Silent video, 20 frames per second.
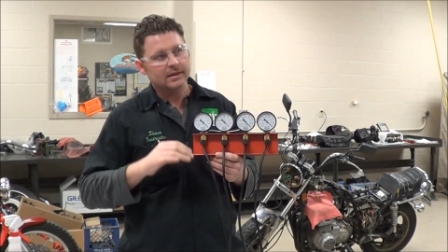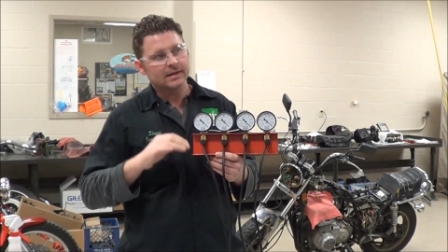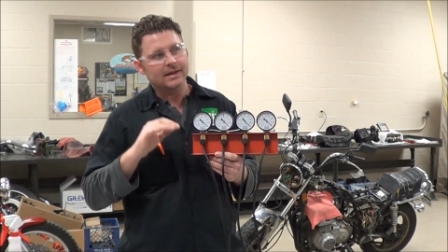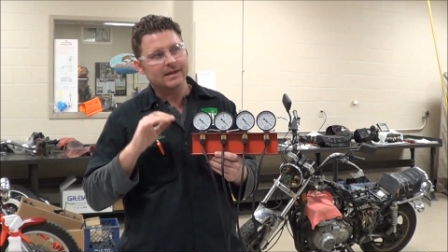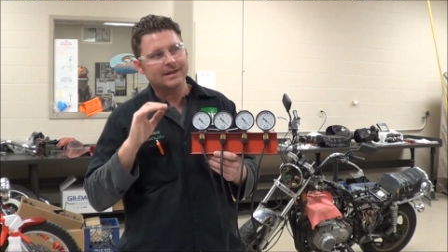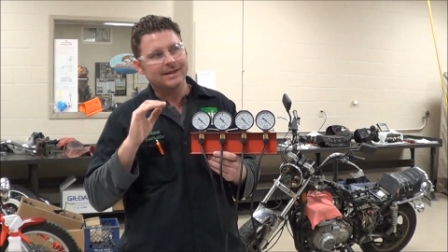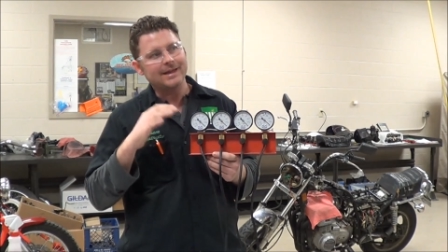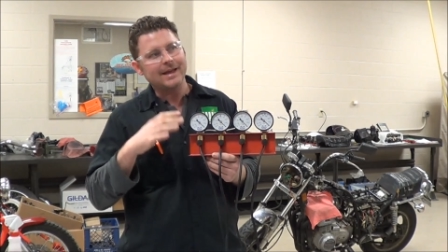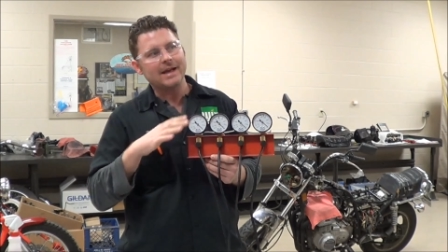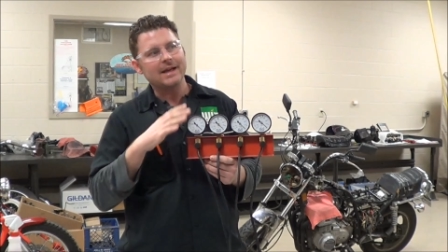
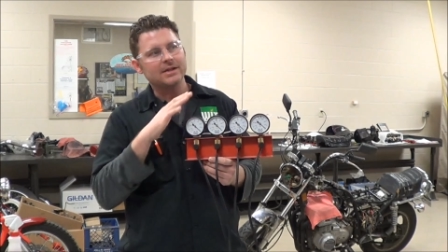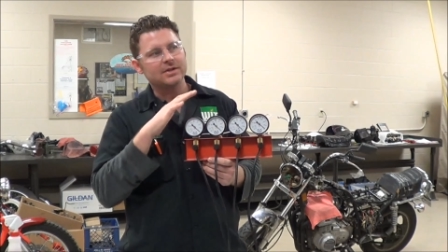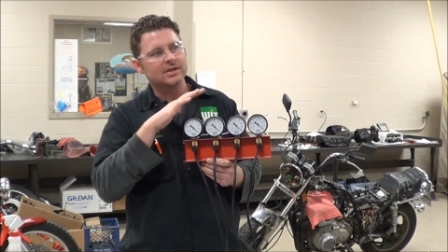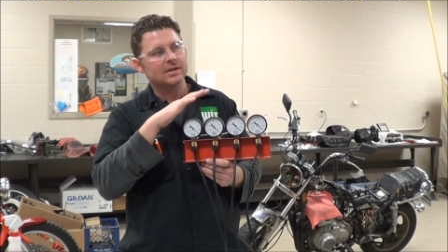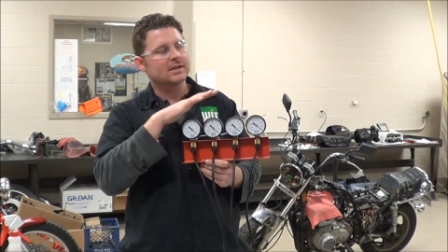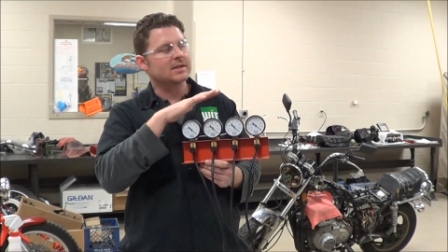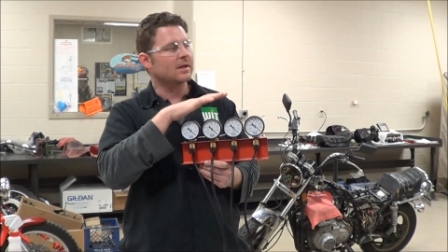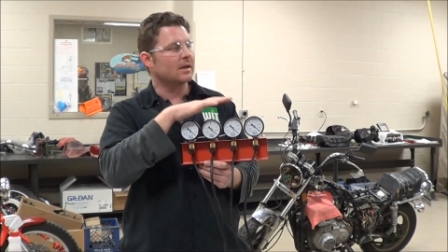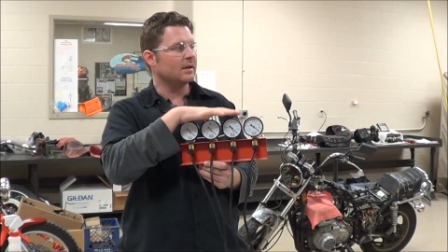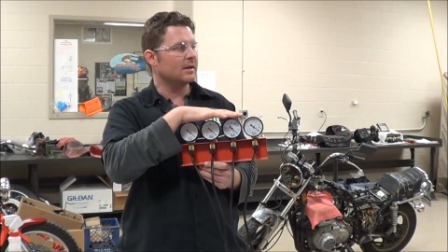The
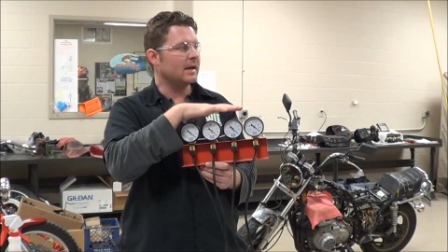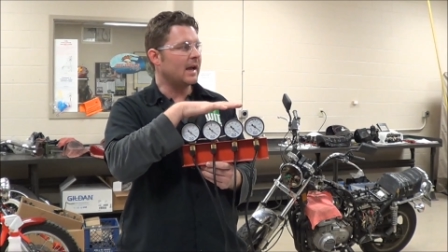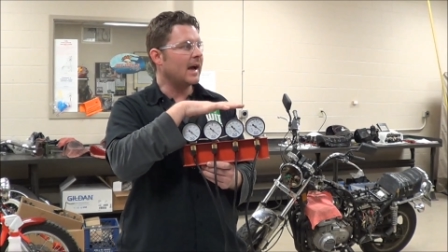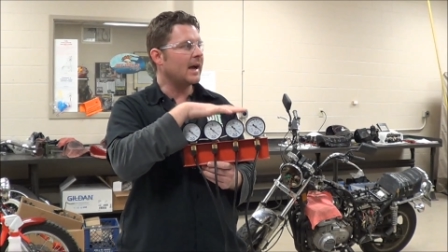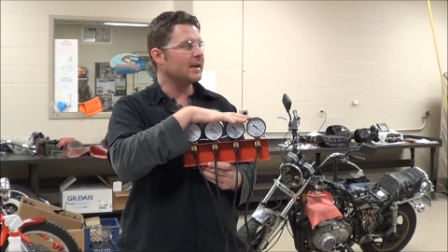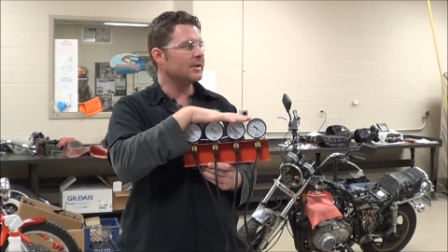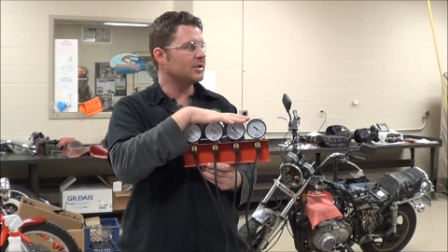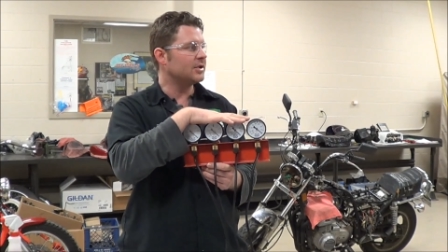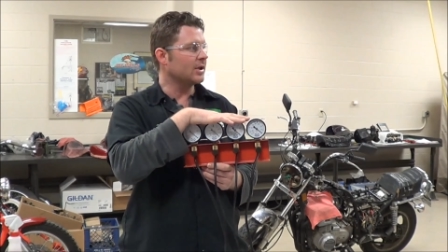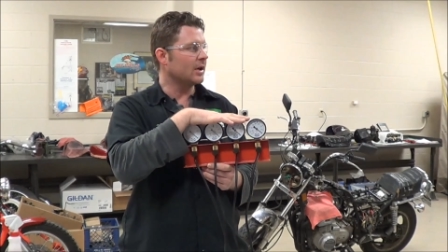gauges are
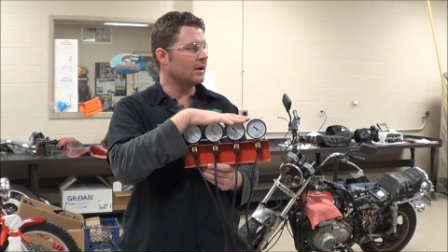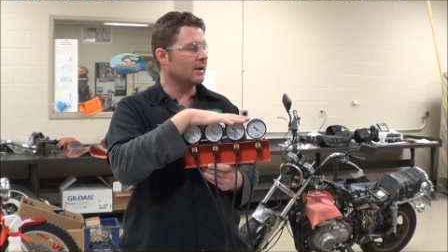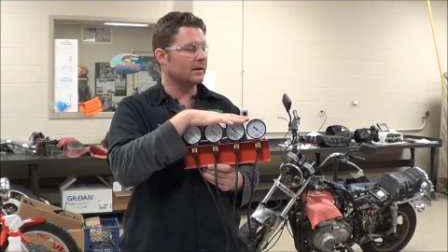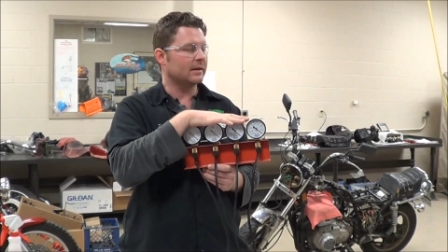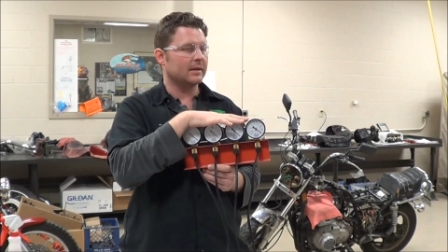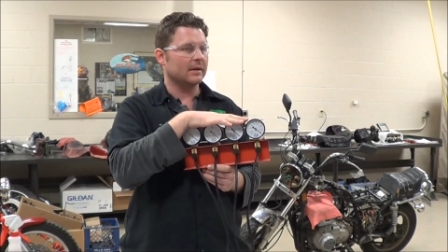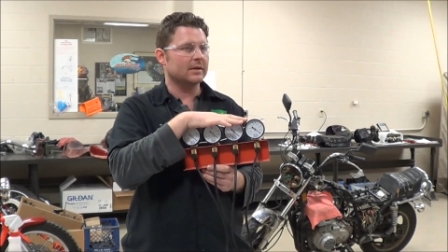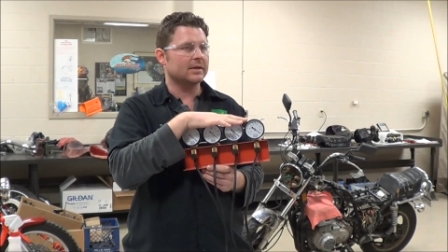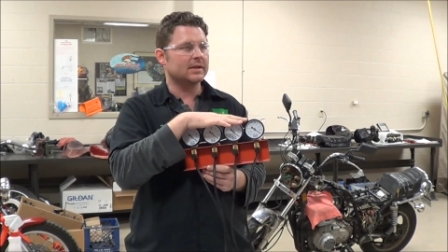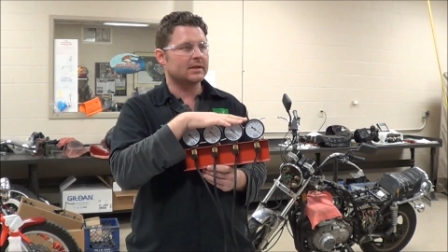not
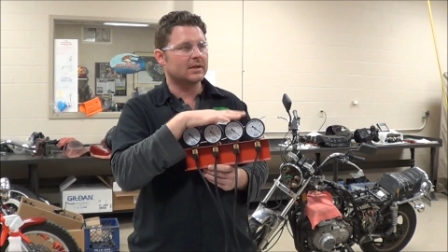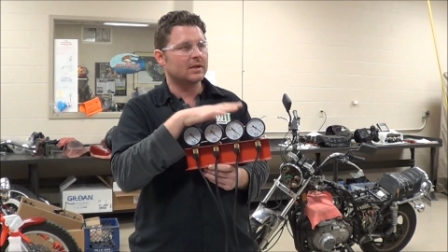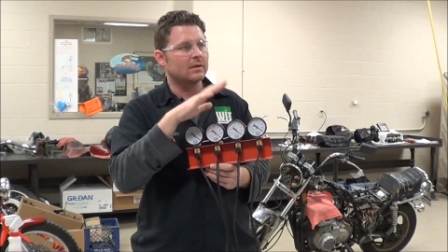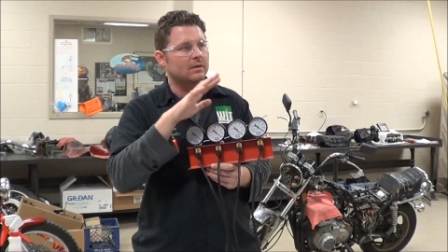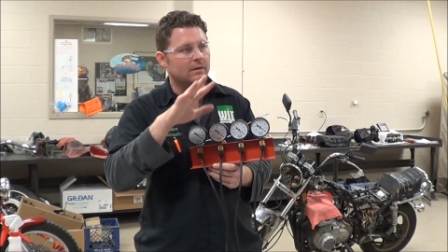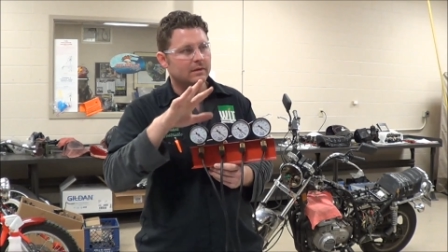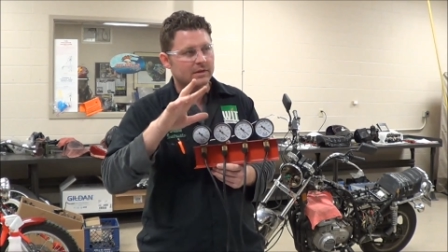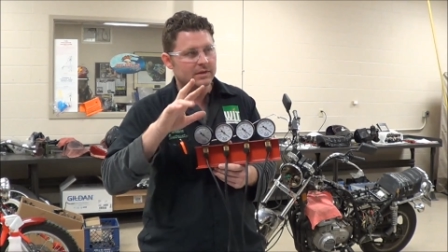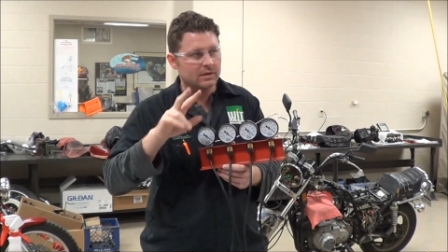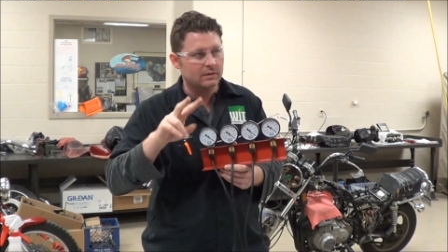junk. There's
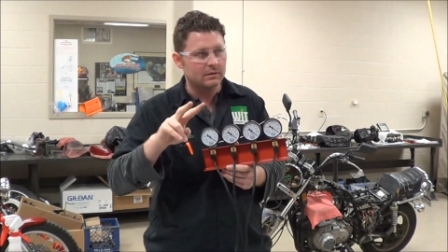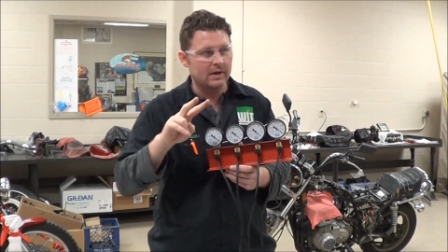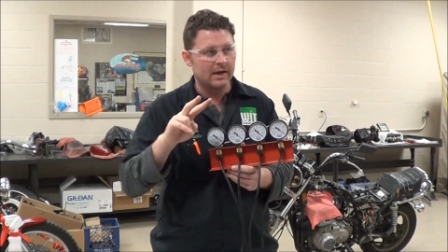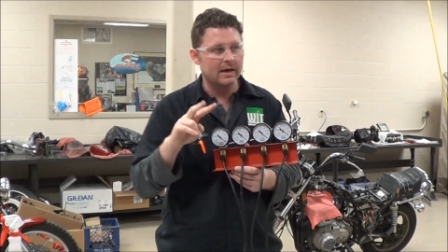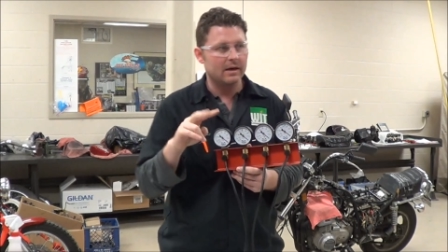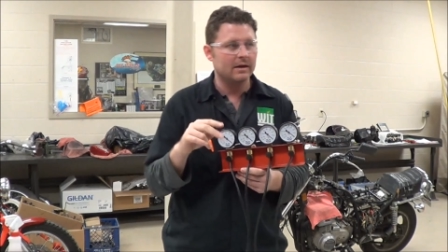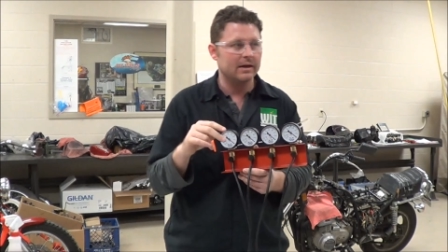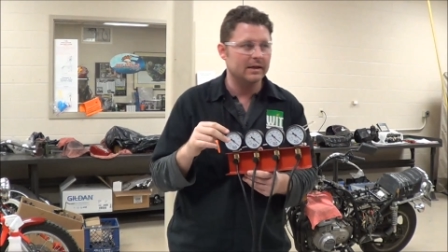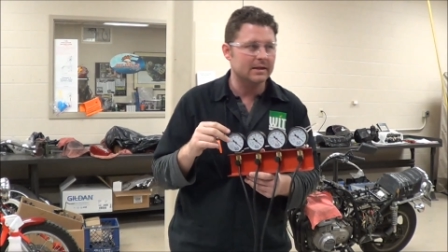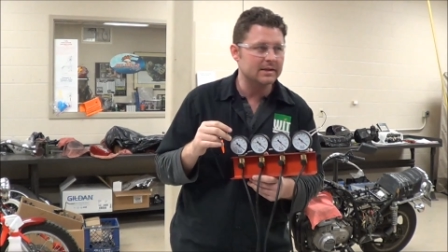two, two
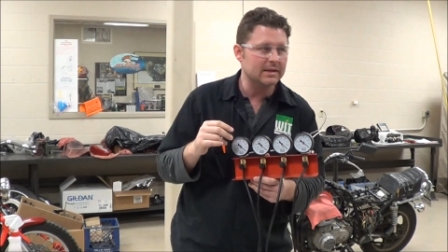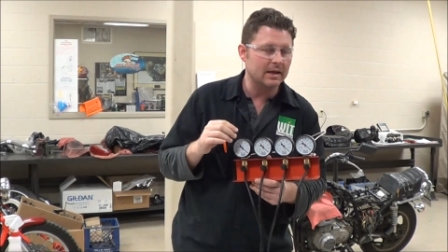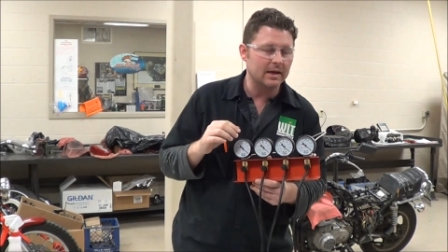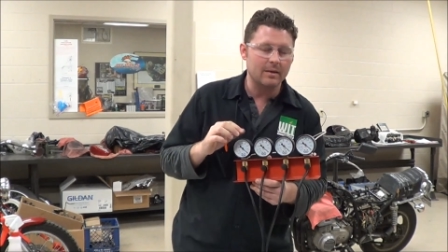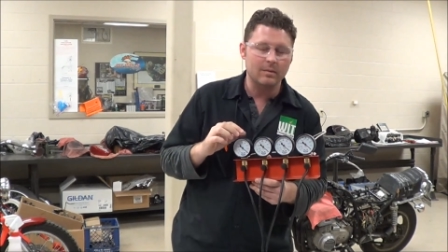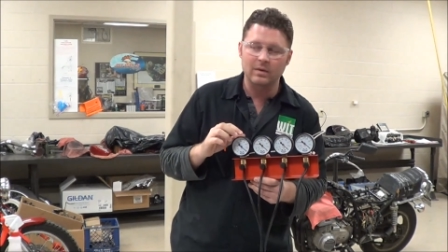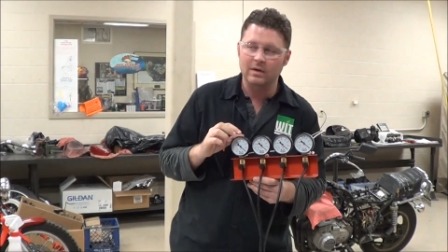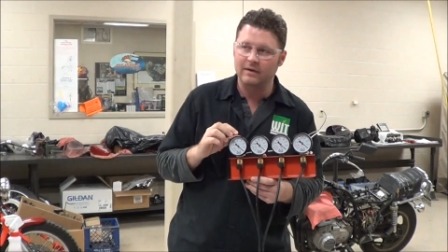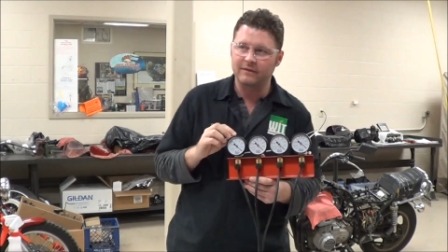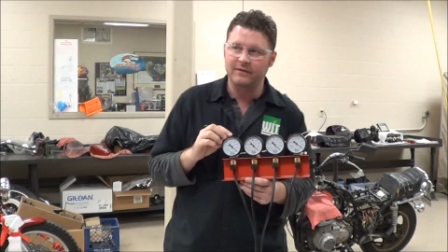areas that
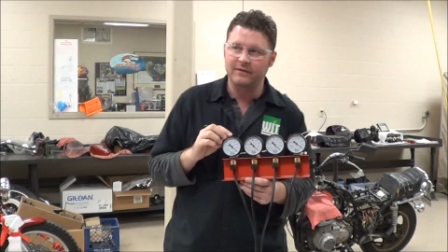I want to